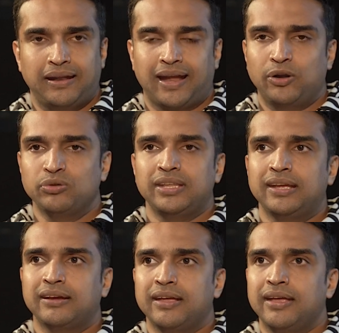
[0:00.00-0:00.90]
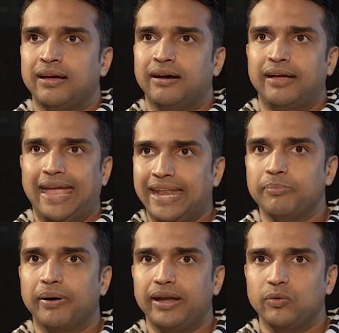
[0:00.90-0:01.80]
and I don't think
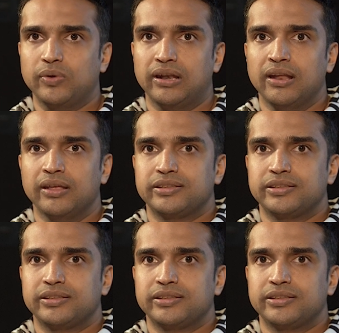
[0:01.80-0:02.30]
anybody will